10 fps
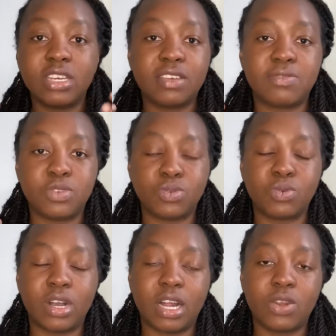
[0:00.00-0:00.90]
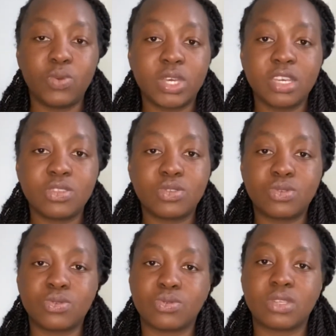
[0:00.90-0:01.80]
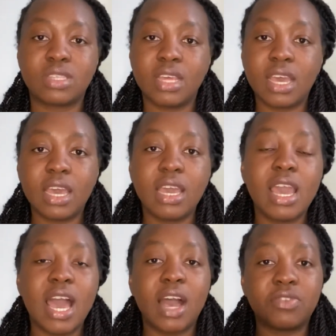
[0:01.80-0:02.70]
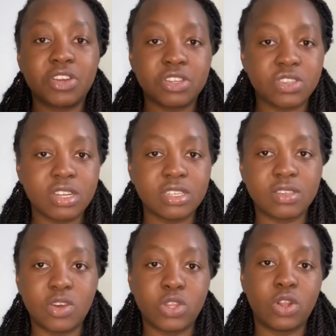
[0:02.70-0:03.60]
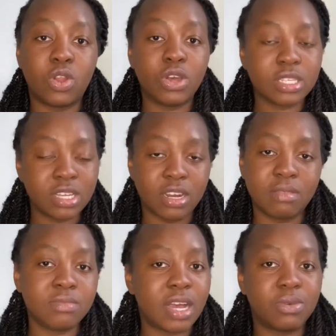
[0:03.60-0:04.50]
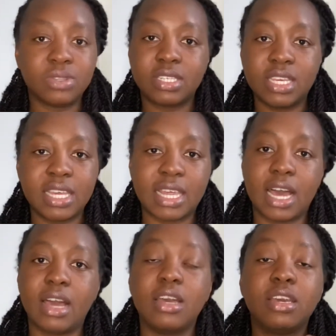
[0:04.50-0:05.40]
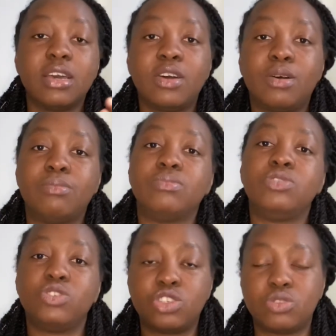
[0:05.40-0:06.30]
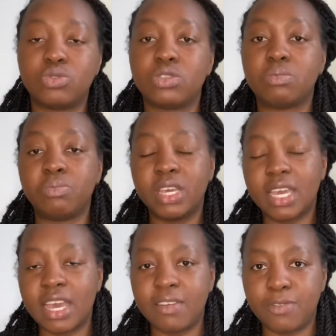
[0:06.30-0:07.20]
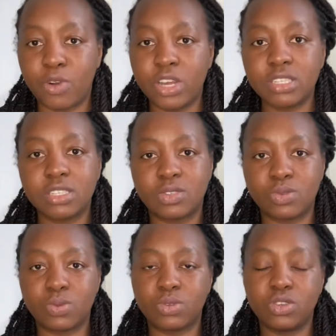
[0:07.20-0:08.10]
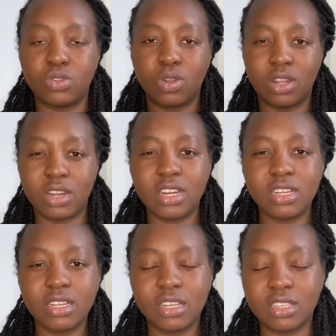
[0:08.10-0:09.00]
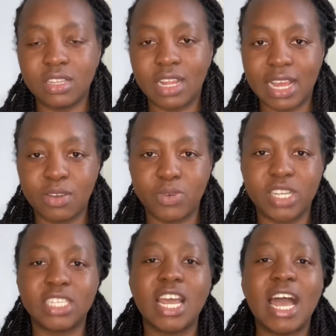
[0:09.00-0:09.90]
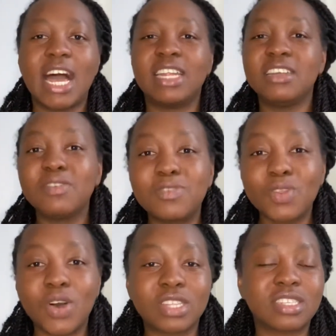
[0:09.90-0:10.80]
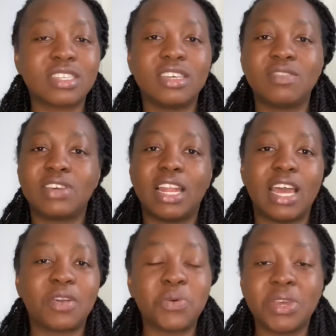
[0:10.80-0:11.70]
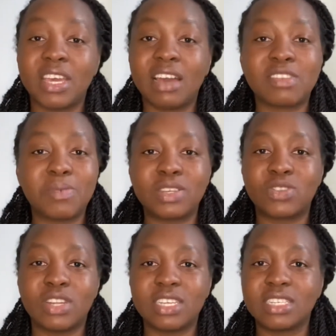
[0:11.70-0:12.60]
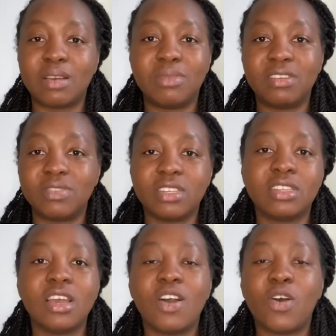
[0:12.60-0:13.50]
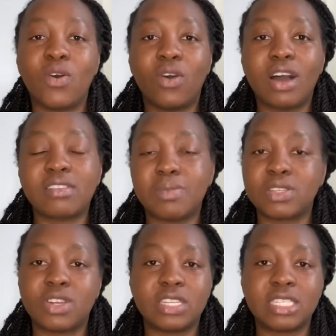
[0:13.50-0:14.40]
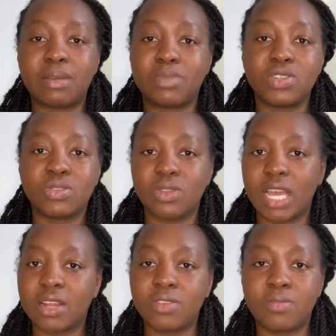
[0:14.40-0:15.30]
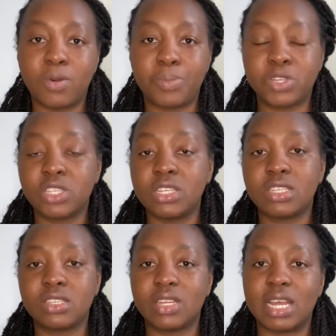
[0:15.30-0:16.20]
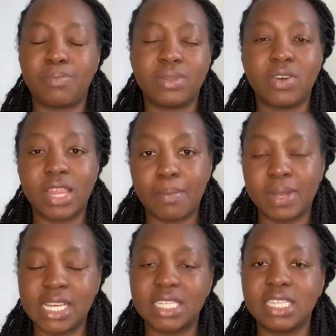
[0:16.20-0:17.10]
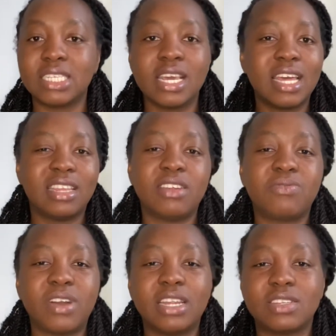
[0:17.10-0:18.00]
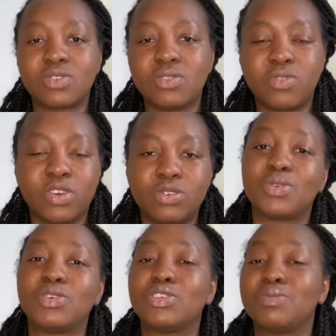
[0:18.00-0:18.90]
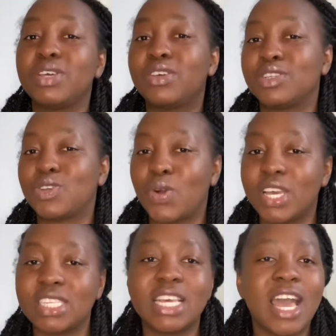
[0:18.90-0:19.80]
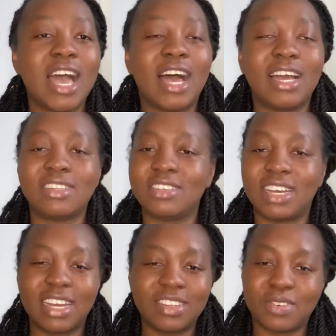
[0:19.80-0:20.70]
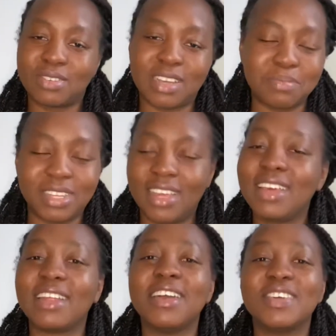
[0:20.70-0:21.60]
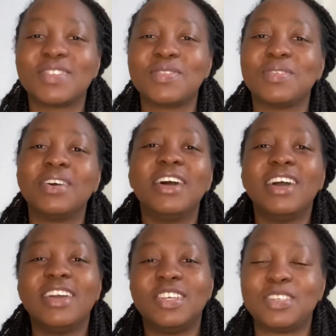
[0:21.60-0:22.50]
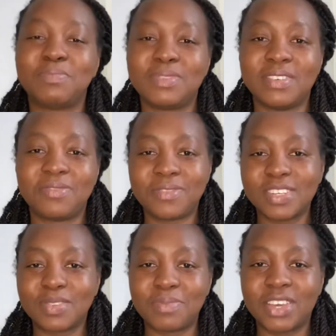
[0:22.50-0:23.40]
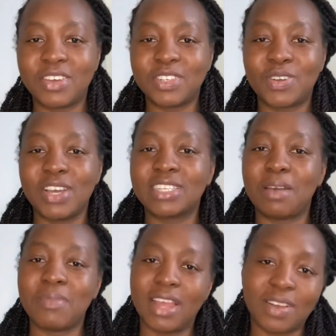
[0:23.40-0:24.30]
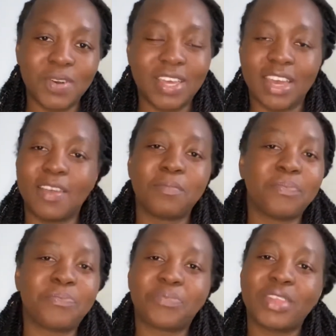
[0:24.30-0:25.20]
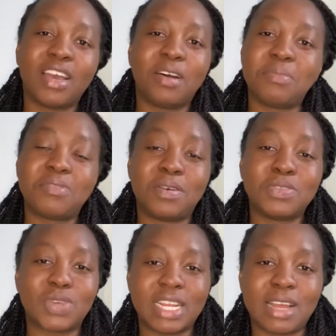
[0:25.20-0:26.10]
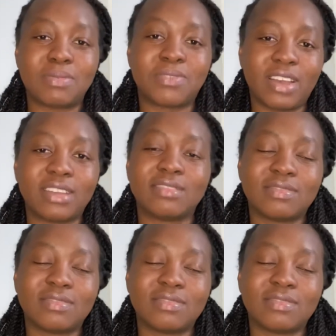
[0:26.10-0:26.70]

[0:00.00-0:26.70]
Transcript: If you are looking to stay after your studies on the long term, I would say that you should make efforts to, you know, learn the language. And if not, if you're like, okay, after my studies I'm leaving, or after my studies I'm going to like look for opportunities in other places, then fine, it's good for you. So you should make your choice, and you're an adult, I mean, so you should be free to make your choice and be like, okay, if I want to adapt, fine.